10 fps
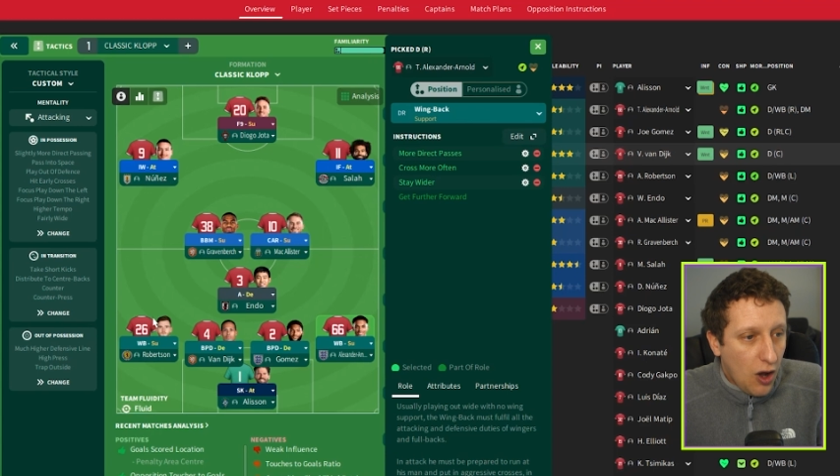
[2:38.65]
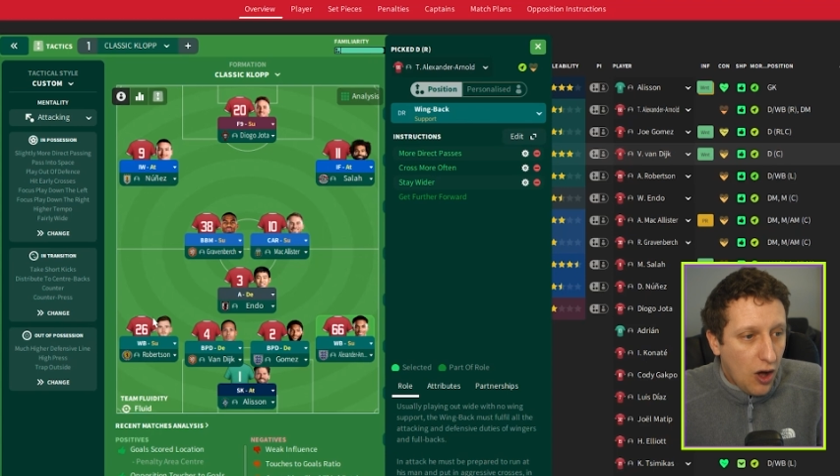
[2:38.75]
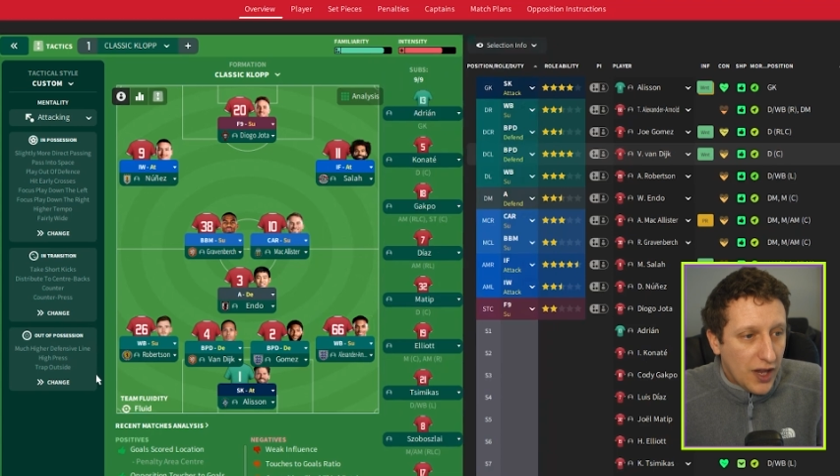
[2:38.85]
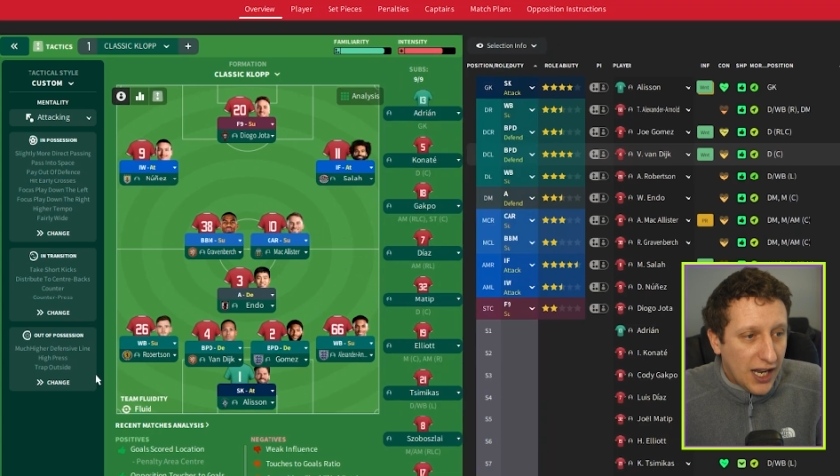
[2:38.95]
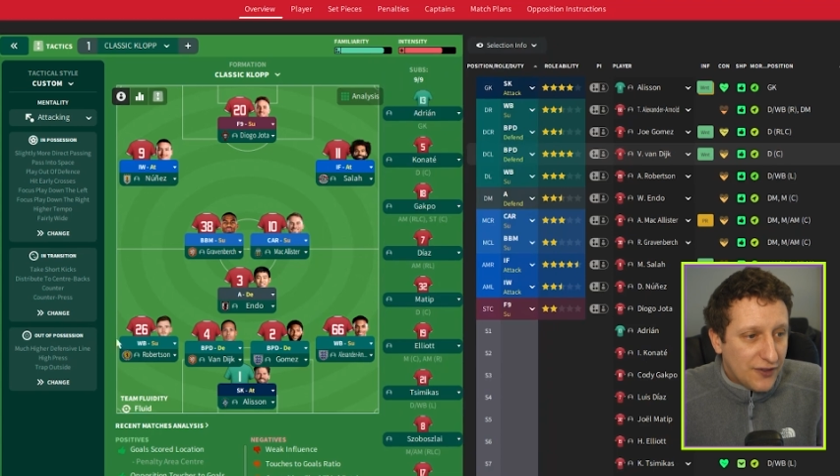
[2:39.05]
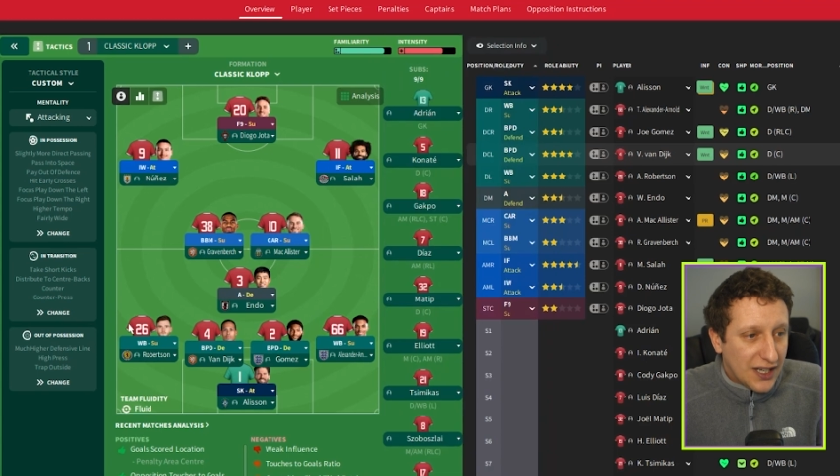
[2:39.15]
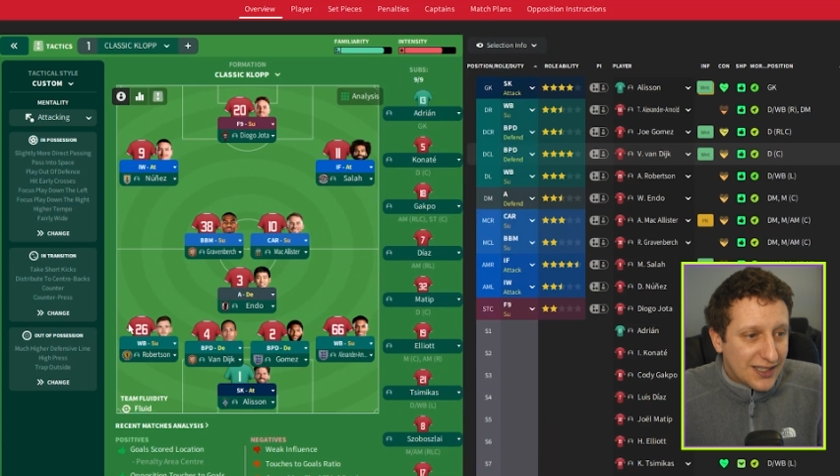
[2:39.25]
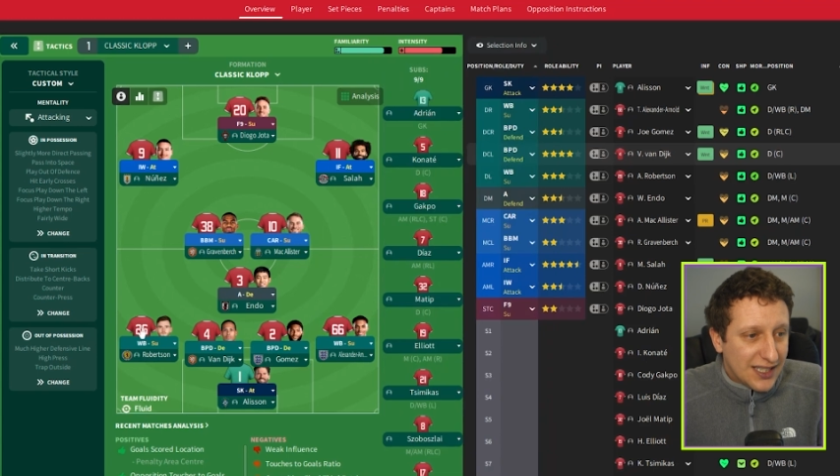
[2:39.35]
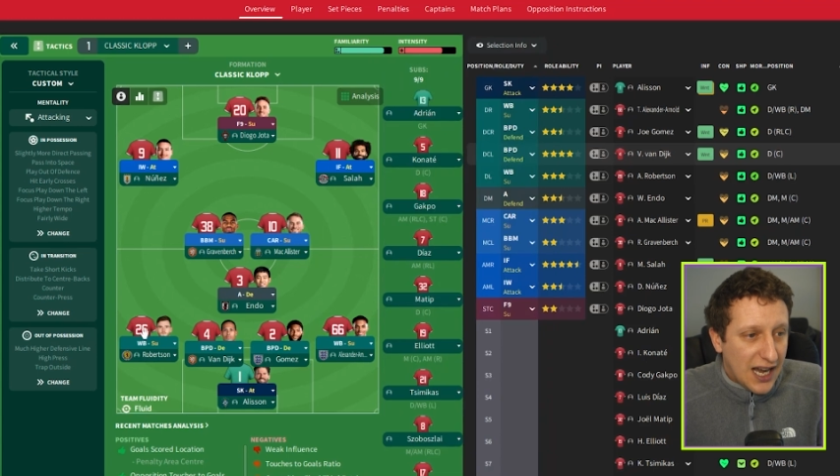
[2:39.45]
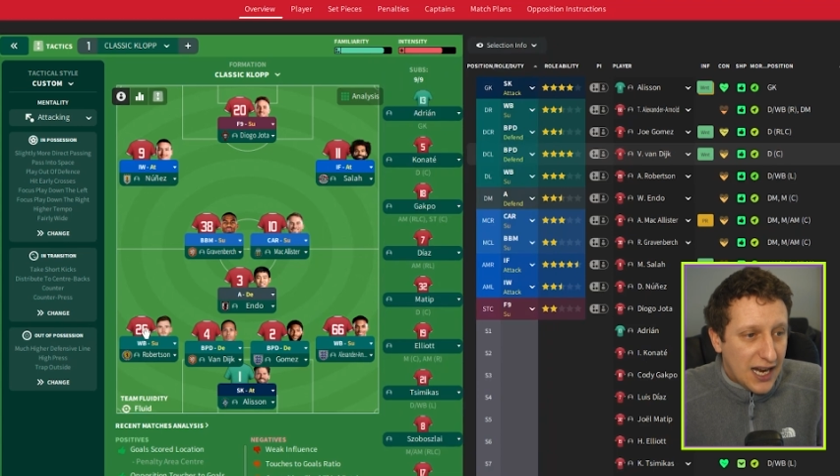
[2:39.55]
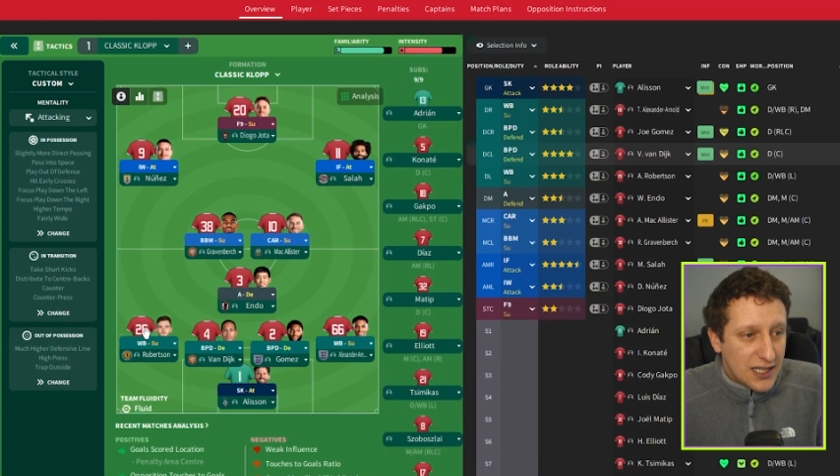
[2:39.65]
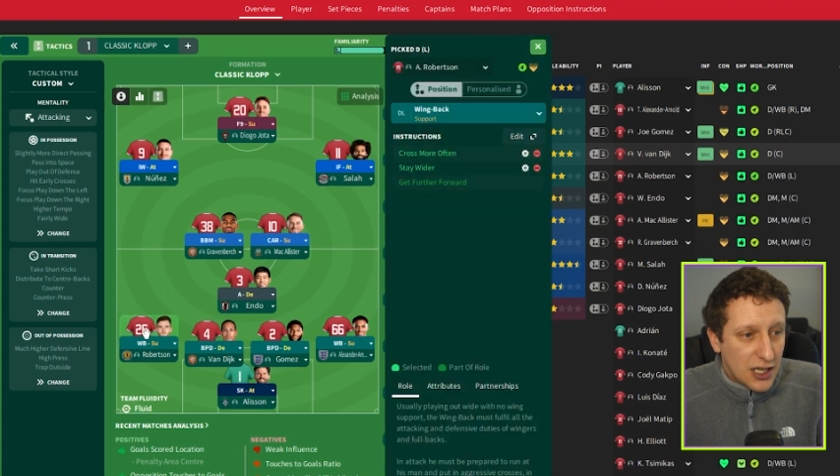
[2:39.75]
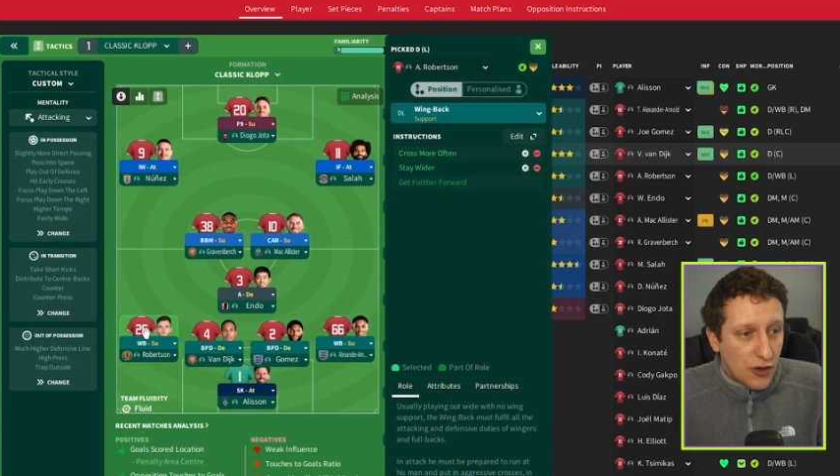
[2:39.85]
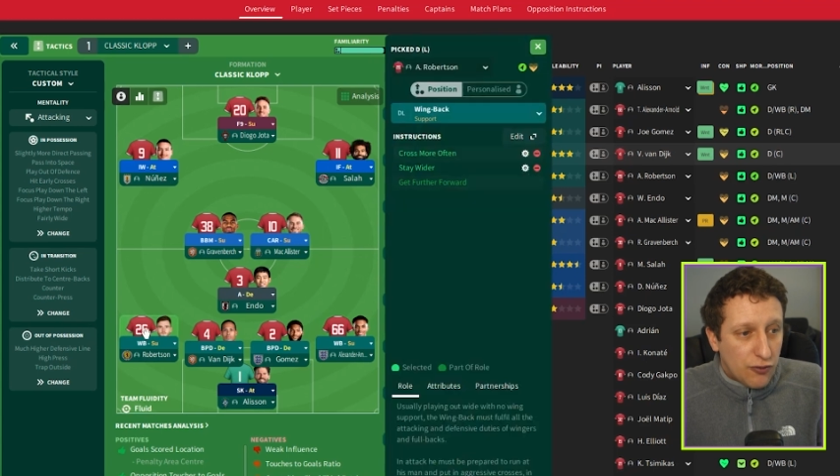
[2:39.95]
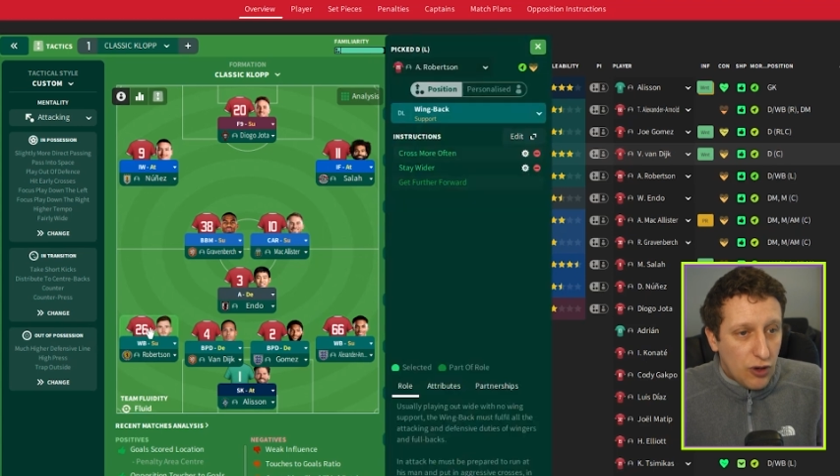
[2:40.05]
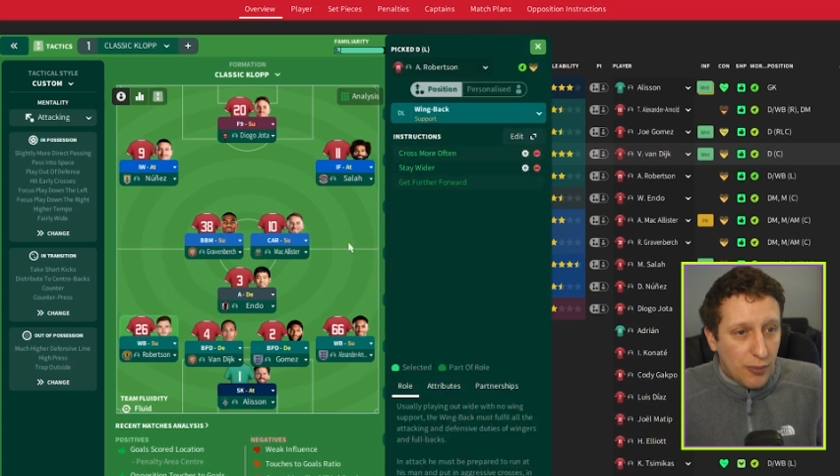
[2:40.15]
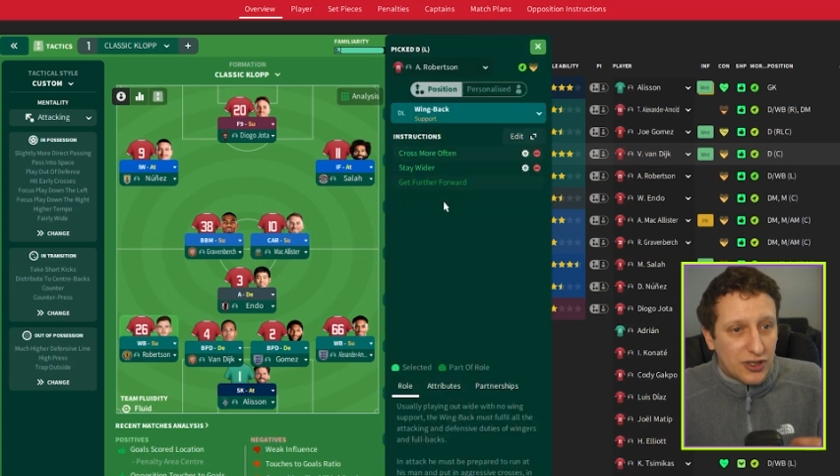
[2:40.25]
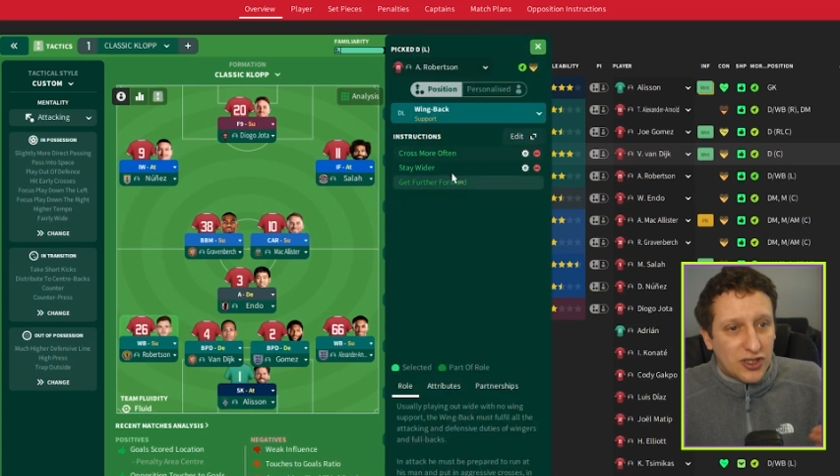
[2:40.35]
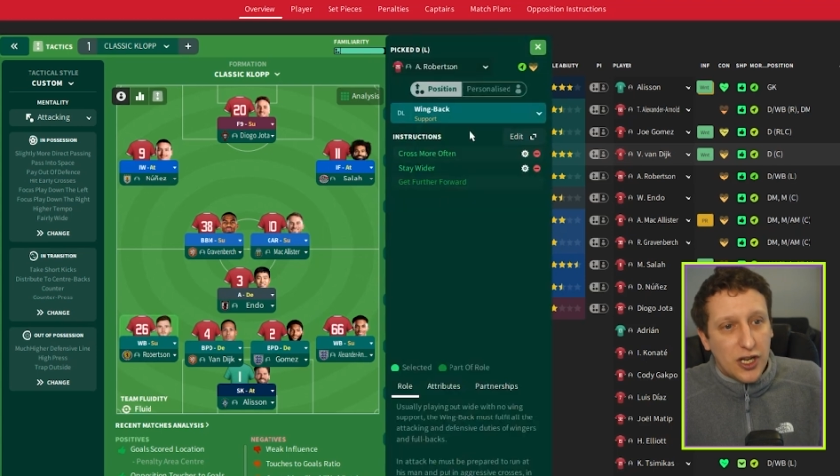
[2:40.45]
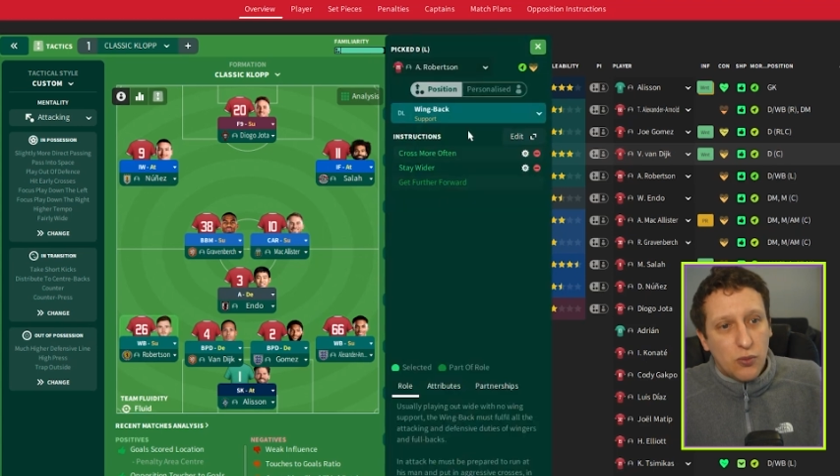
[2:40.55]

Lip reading: On the left-hand side, for Robertson,